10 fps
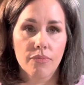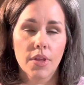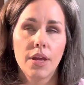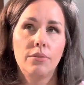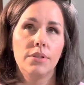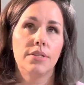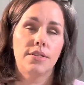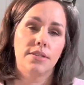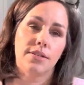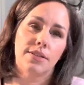it
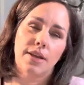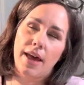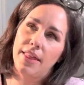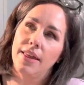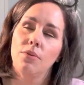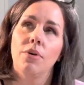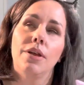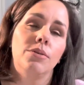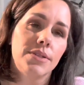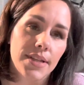was, I think, well,
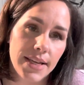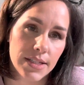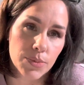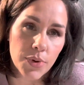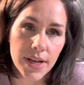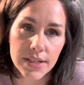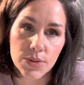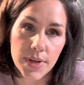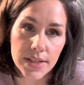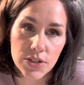it was late spring because
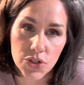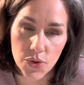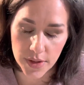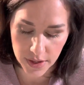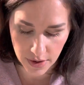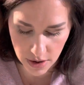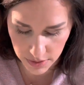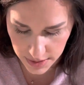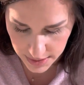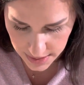we had snow on the ground
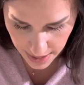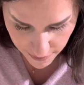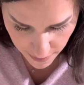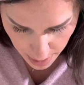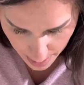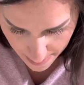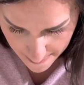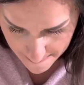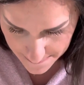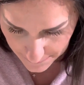and stuff.
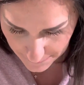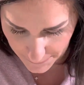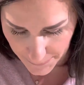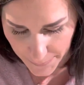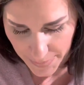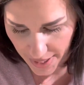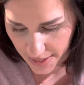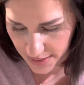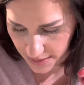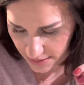
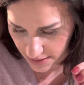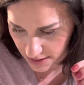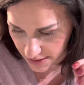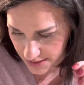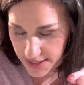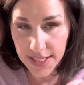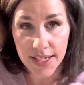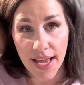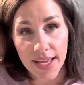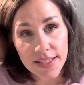But the seed
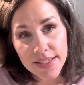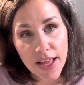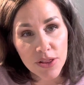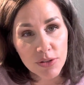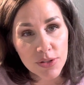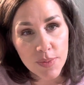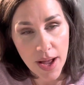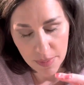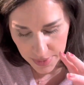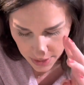heads on those
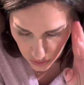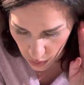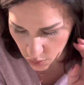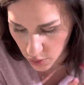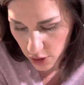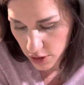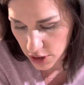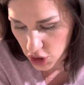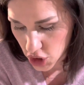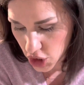poppies were
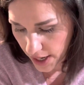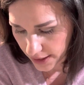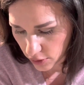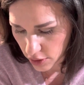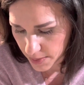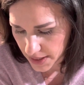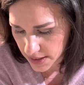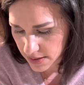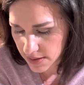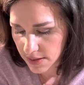
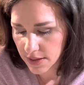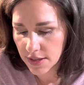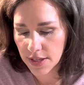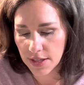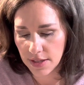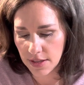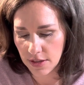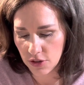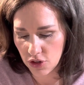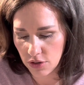ginormous.
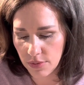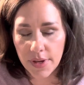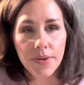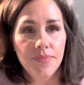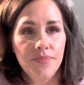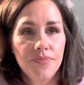I'll show you one.